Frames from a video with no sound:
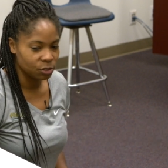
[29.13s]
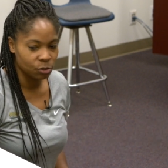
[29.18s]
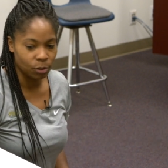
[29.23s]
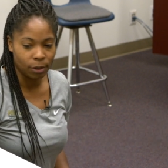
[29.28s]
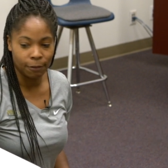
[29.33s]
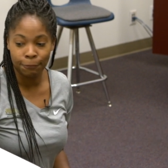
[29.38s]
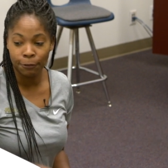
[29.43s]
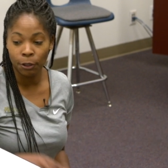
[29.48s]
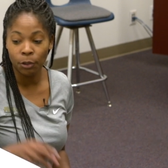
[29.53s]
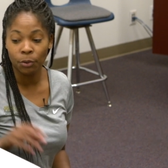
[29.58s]
So
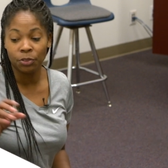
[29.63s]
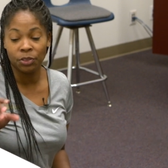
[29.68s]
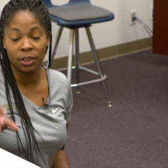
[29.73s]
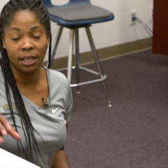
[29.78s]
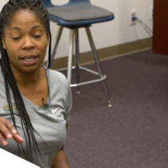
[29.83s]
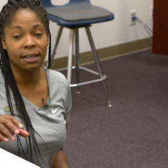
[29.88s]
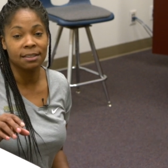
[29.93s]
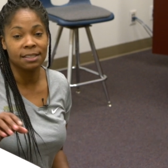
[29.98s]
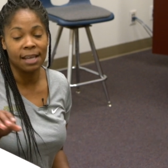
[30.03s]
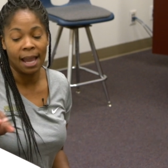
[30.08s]
a few
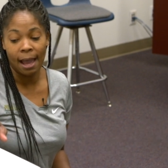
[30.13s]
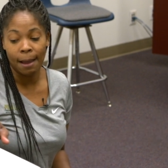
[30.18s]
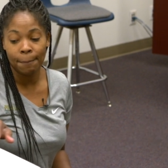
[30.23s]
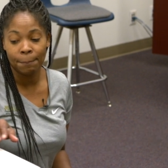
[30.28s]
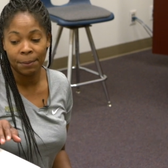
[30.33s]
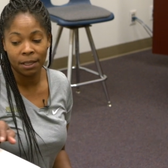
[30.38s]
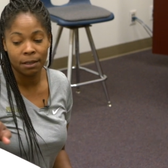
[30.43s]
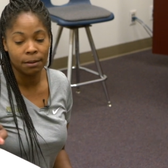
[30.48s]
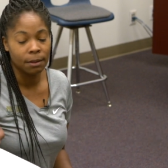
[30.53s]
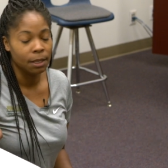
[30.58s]
things
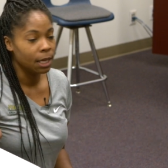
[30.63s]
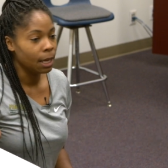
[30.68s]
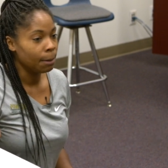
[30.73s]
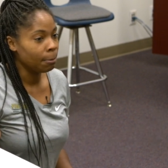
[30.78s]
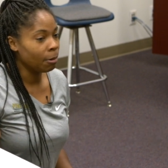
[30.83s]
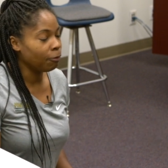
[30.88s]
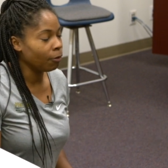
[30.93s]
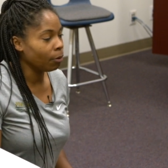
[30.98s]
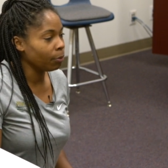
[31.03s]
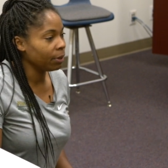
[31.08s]
happen
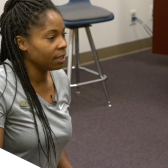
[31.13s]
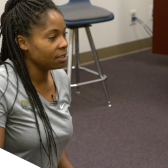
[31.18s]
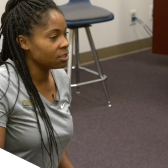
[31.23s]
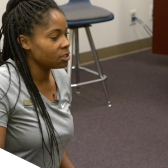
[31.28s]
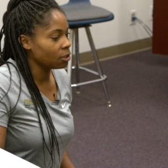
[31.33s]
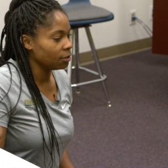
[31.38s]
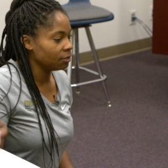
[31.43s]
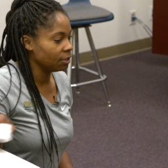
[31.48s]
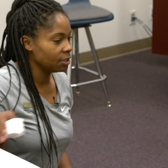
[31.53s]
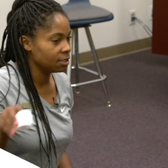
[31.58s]
before we can
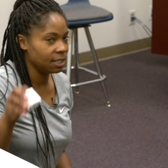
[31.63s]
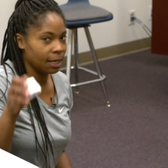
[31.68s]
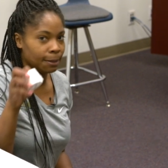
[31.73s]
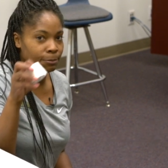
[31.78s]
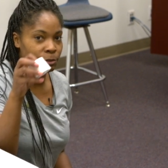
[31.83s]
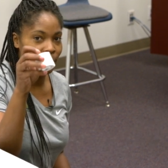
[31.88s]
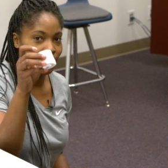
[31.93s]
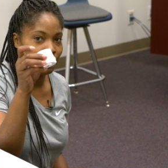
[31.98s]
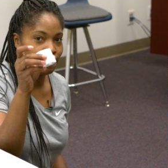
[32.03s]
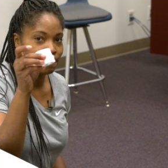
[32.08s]
start this tape
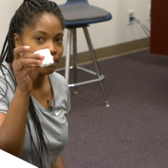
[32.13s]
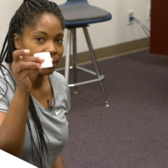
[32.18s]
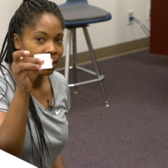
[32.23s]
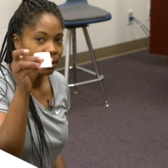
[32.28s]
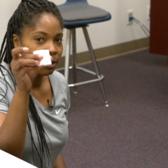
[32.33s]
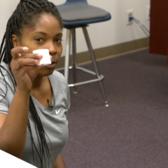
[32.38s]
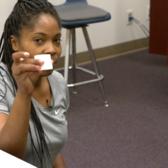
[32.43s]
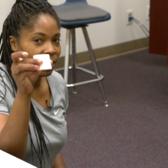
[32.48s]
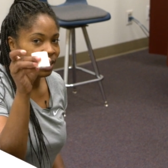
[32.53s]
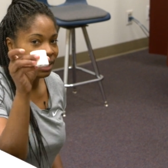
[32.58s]
job.
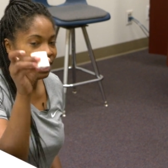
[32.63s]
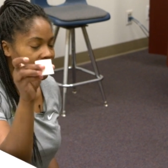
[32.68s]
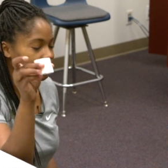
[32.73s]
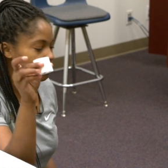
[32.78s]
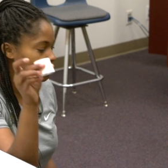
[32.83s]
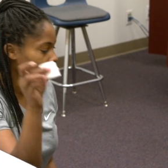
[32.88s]
We need